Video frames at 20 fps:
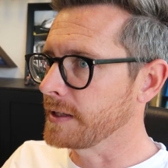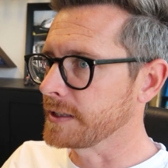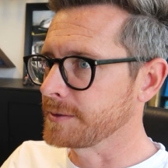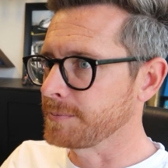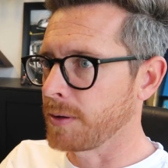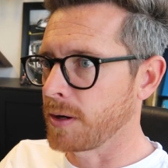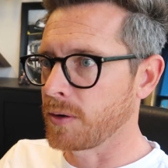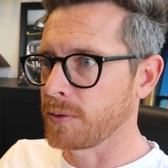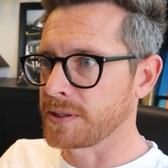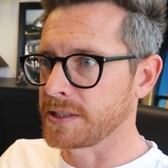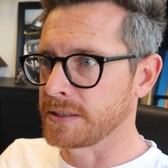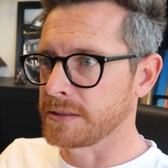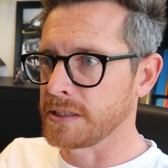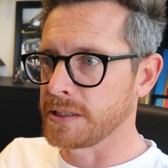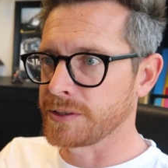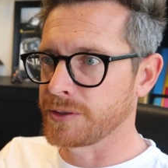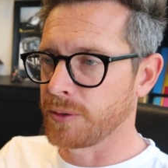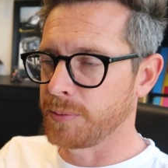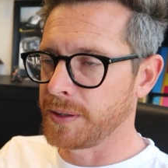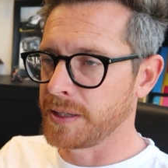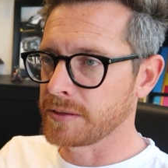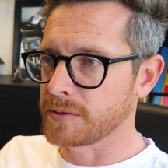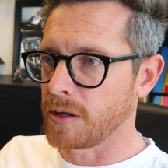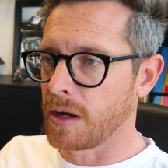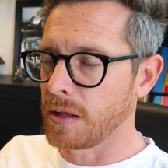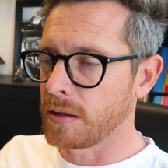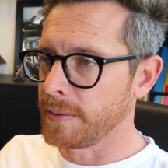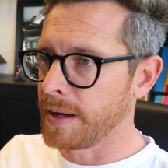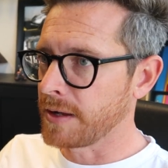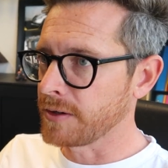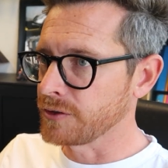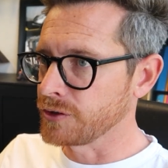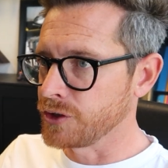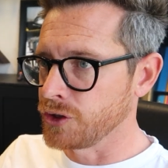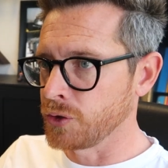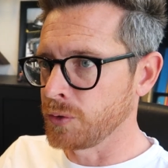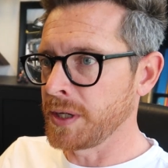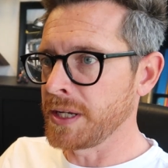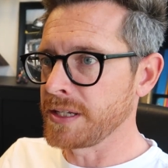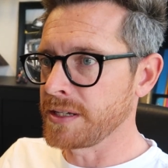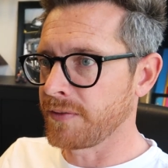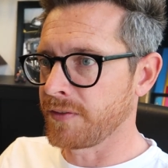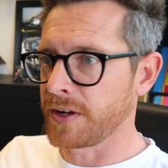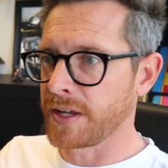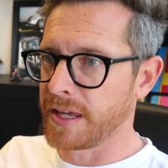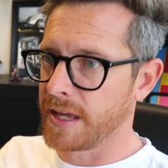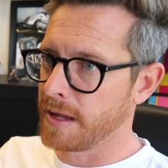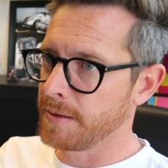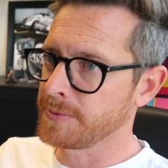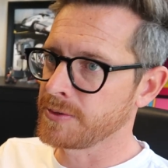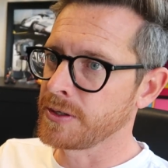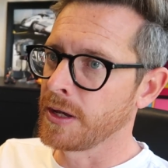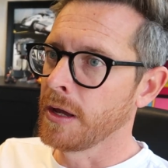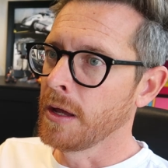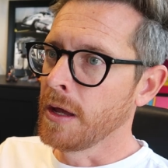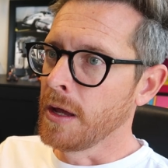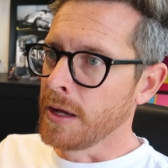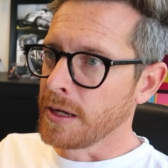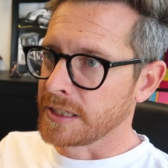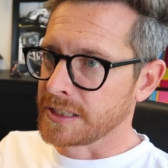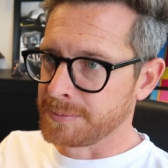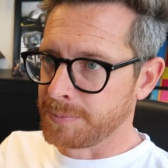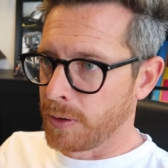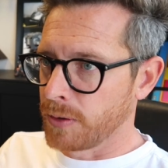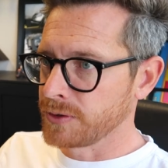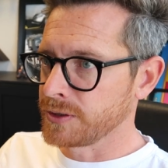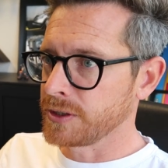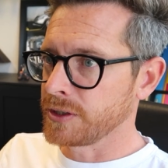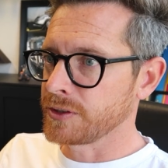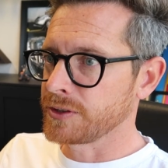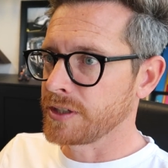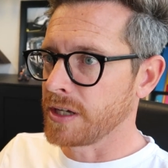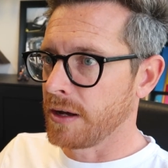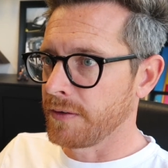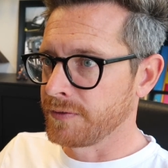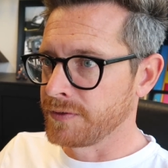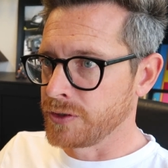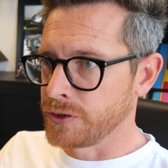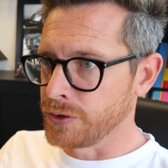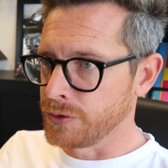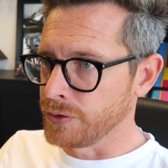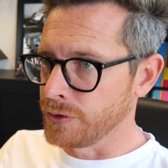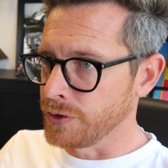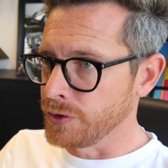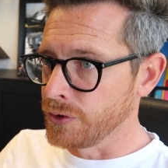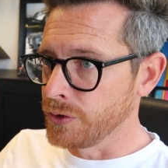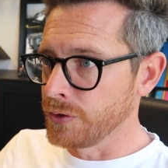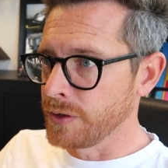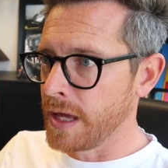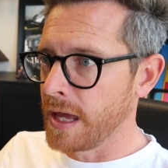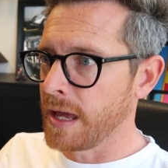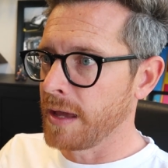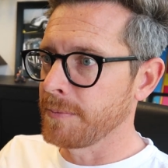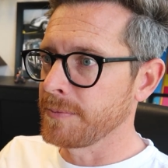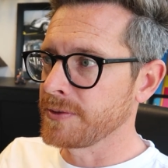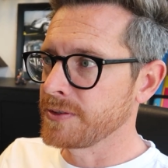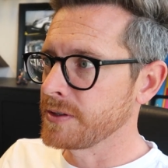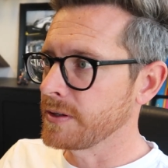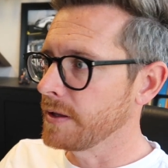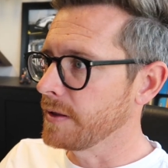That's part of what the CSOP is all about, is doing different games, exposing yourself to new games.